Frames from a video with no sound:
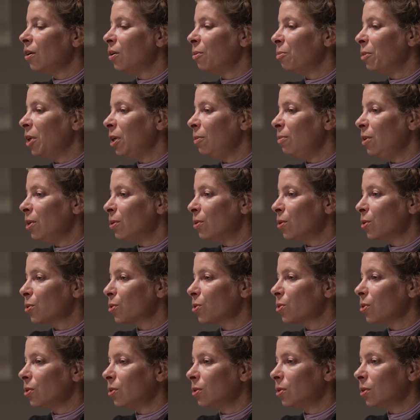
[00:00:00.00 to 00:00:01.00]
maybe
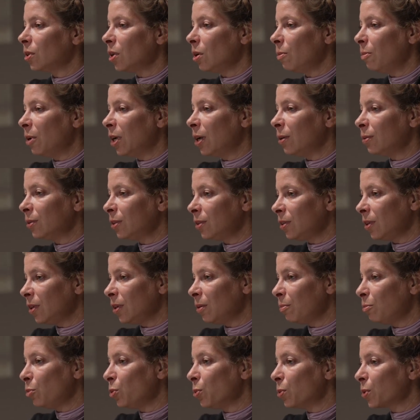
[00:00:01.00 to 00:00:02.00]
also about
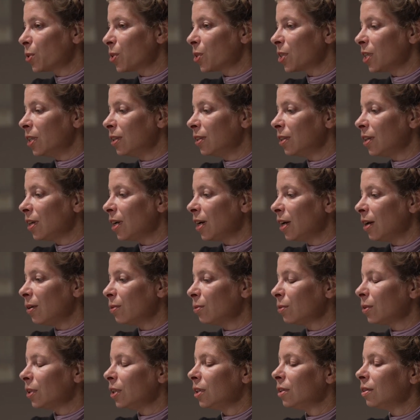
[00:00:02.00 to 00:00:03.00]
books and
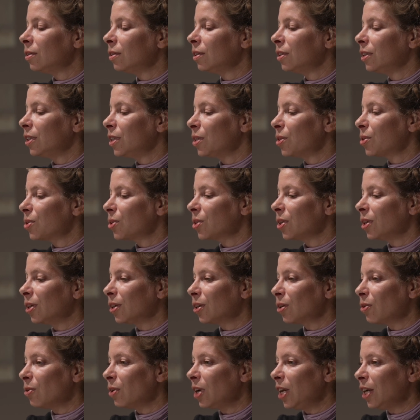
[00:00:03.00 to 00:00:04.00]
how this
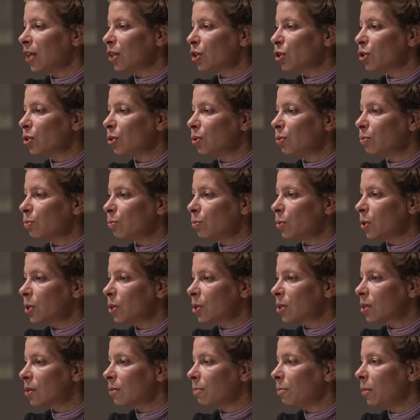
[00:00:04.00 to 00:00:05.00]
collection
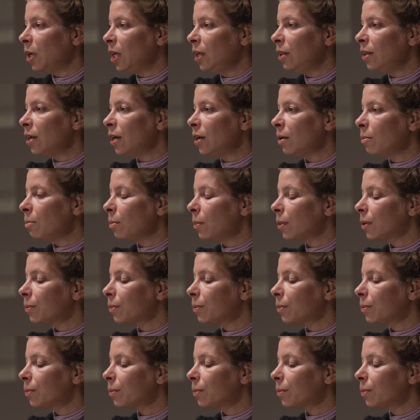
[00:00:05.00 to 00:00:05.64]
was made up.